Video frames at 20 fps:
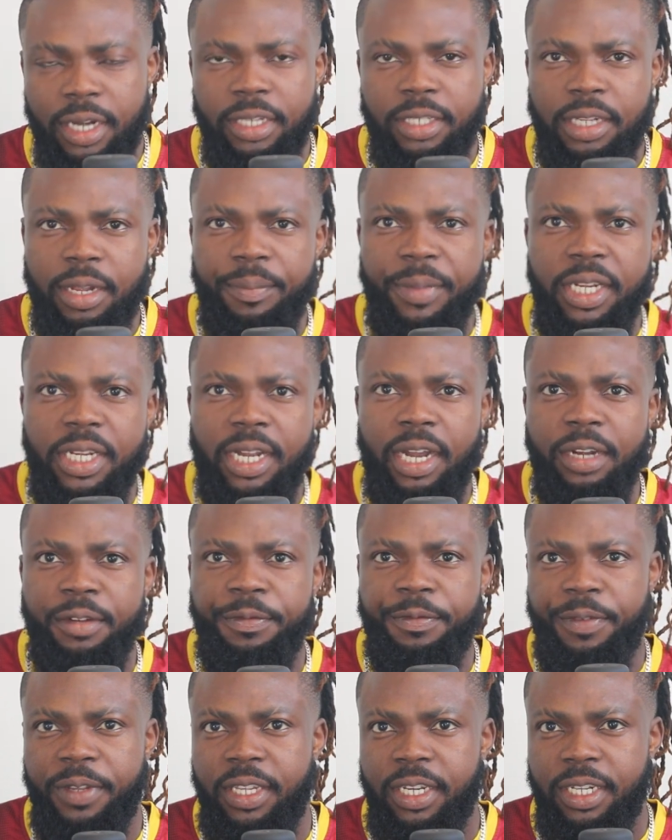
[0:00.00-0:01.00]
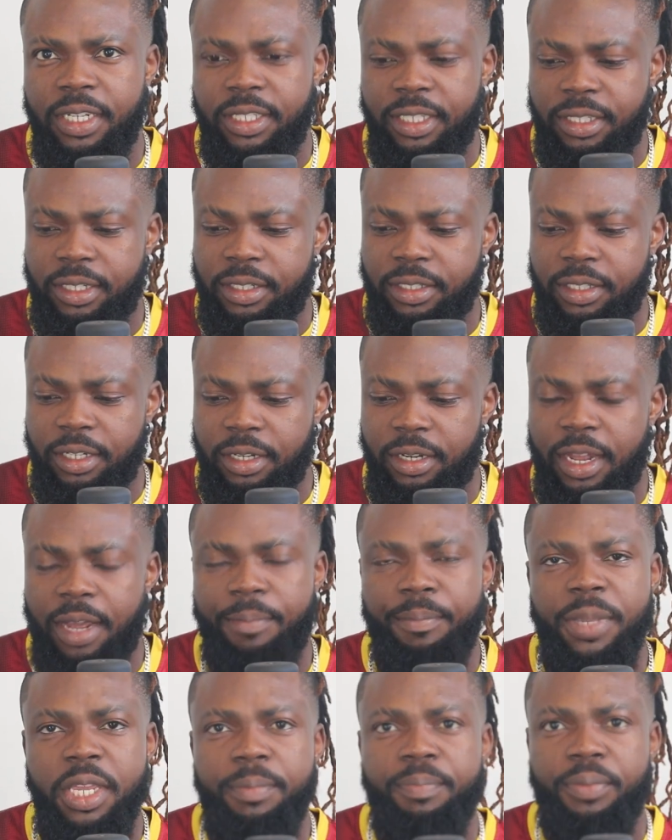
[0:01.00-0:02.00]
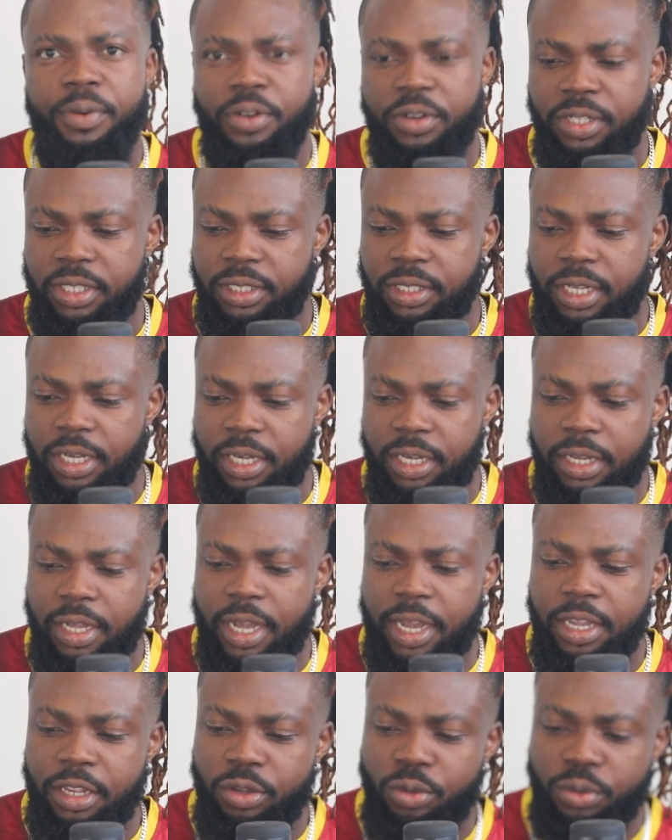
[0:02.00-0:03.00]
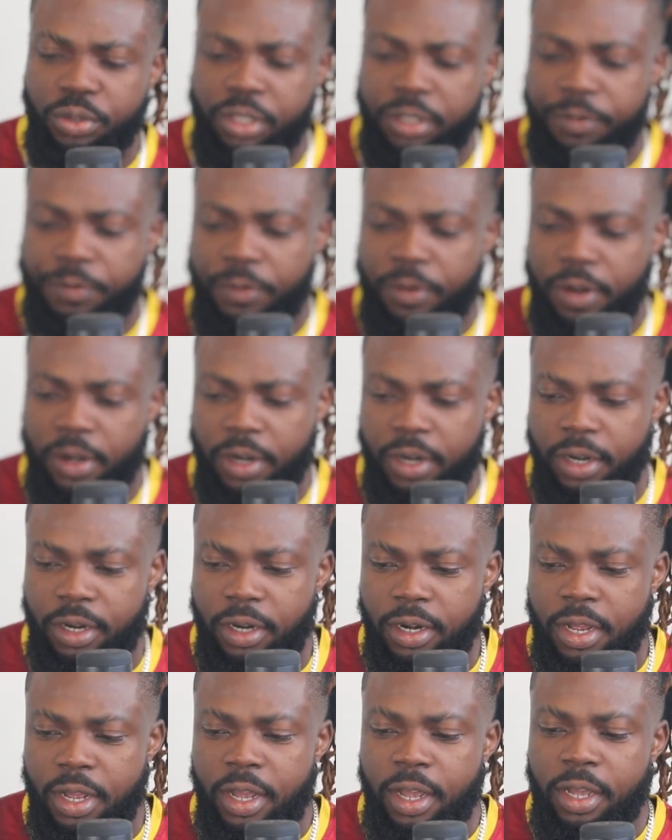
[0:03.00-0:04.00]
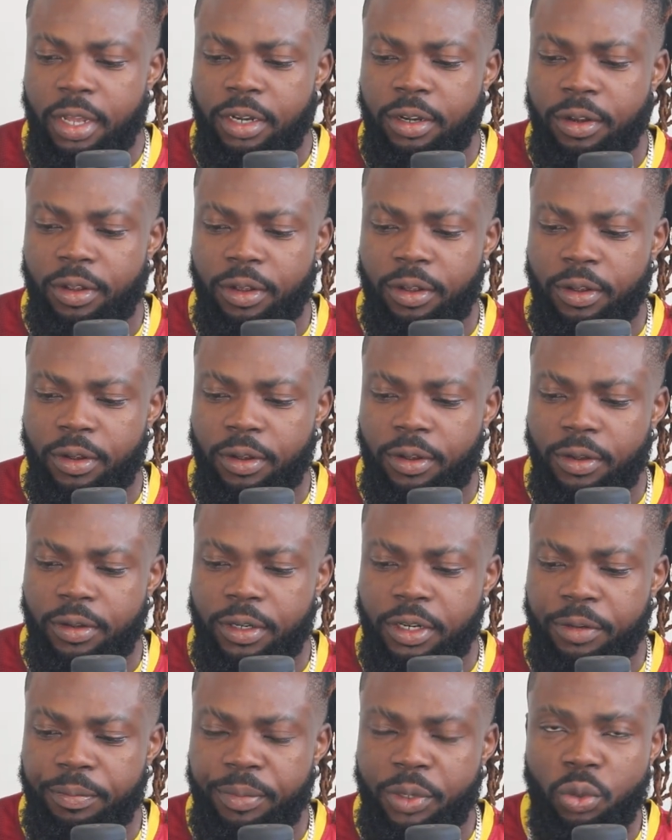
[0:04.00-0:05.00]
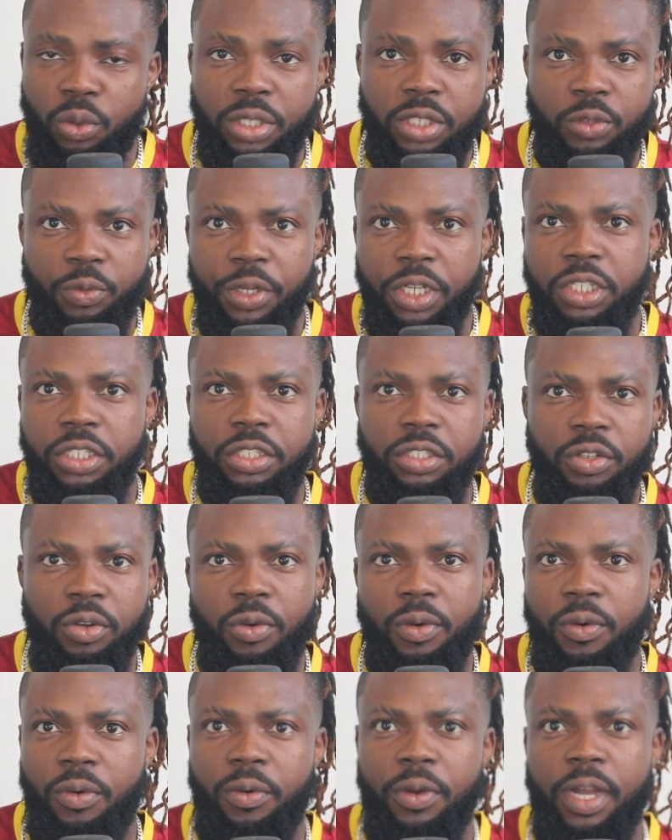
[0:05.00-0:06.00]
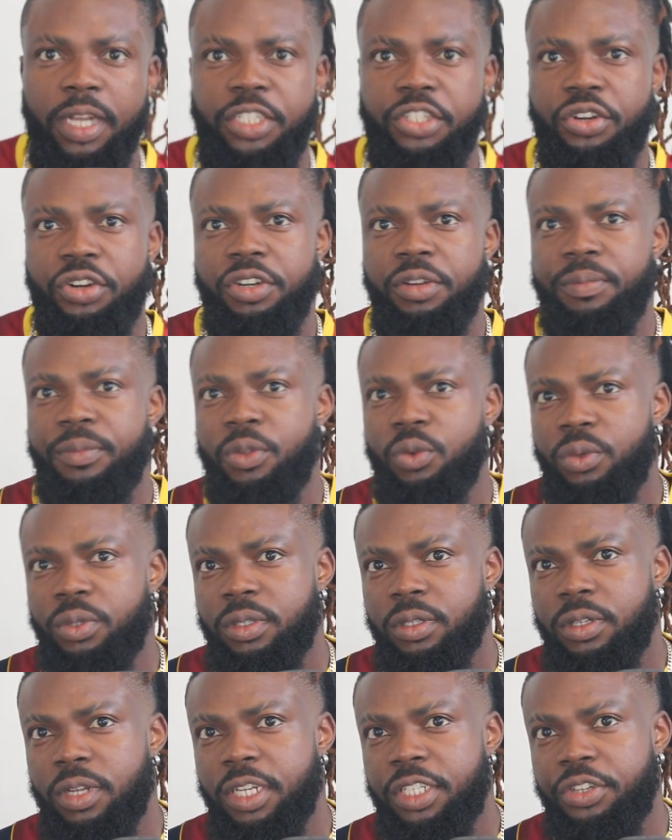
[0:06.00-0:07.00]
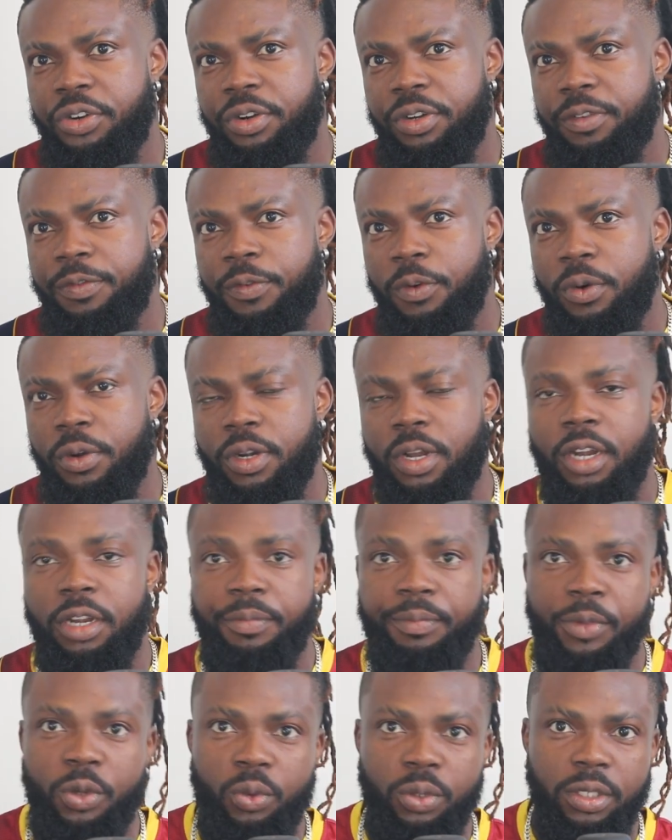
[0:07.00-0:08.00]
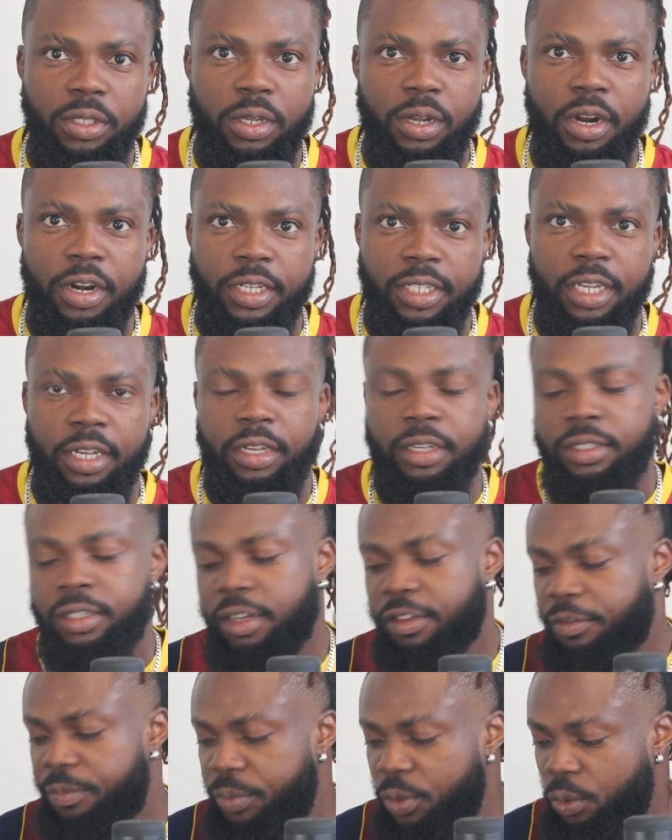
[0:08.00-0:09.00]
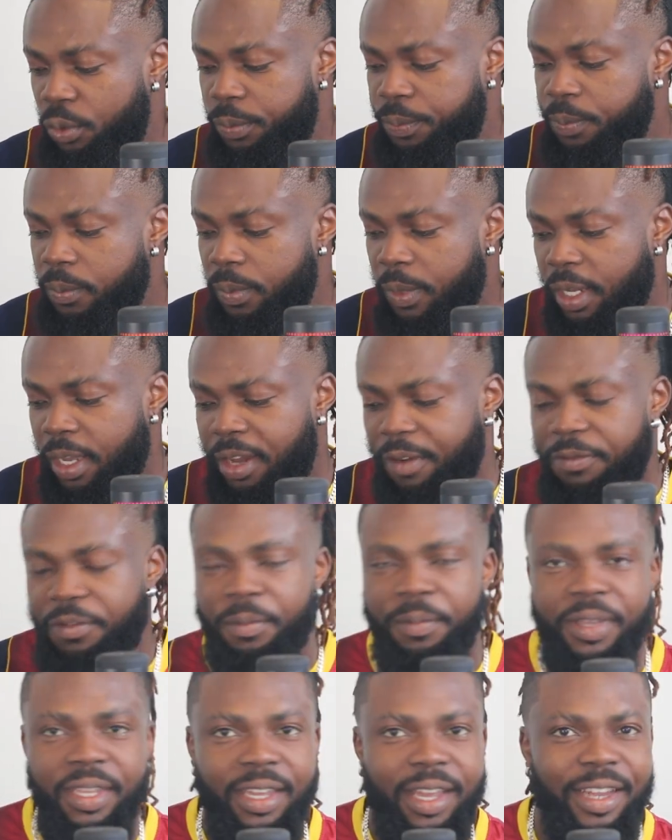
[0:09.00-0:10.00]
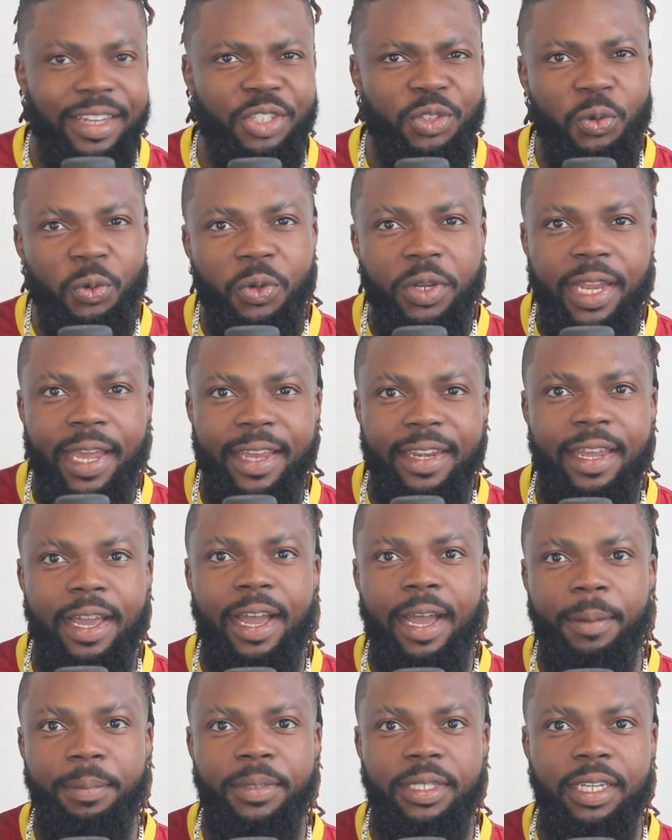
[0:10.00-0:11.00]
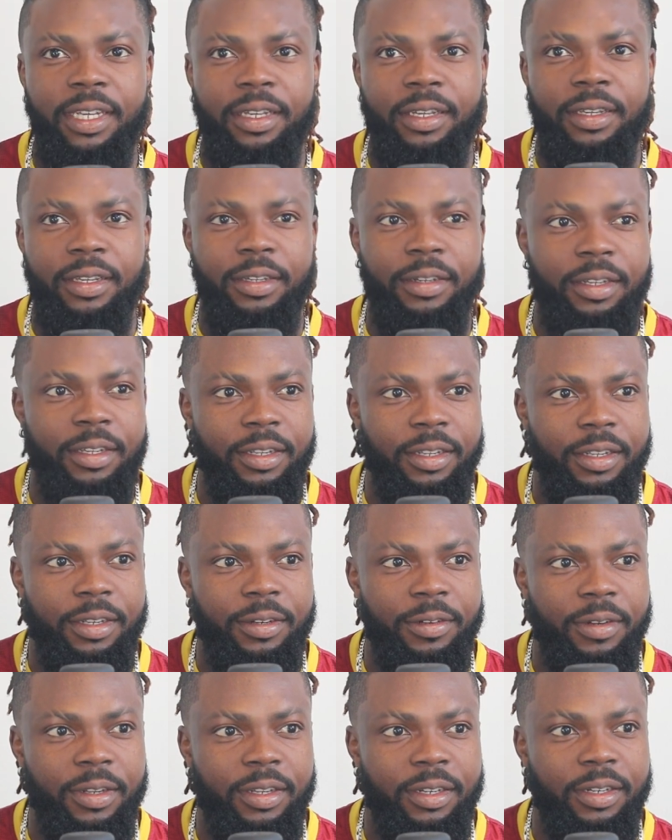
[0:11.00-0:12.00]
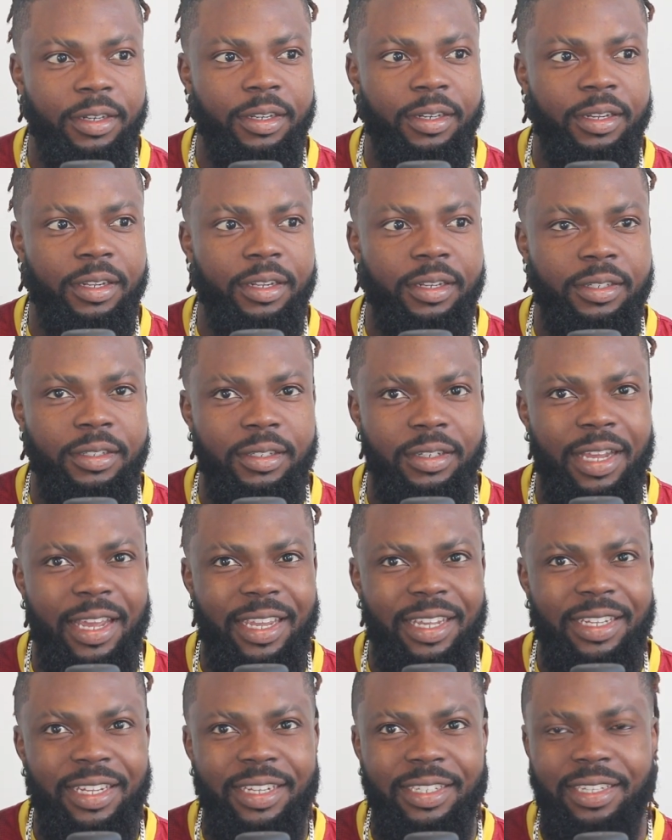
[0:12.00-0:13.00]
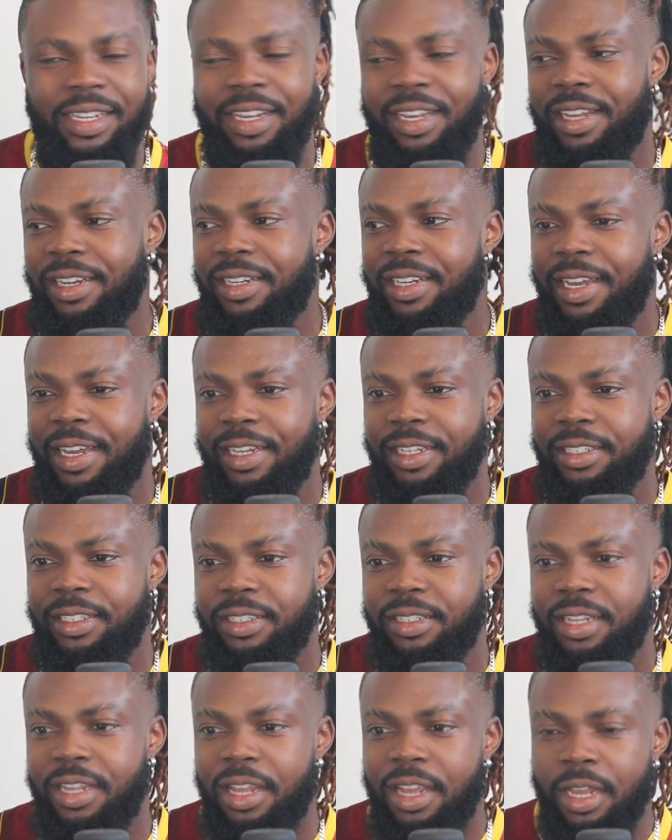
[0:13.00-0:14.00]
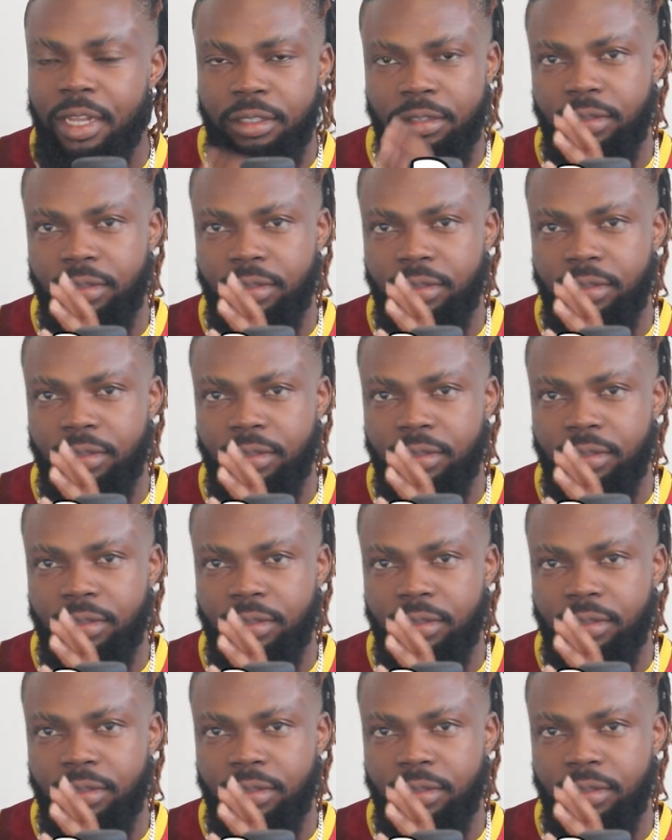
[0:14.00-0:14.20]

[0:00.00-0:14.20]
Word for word: and it's a bit convenient as i said me personally i use it for the the mute switch so i turn the mute i turn the phone on mute or take it off mute and for me i do like the haptic it it it, it, it is like it has like a nice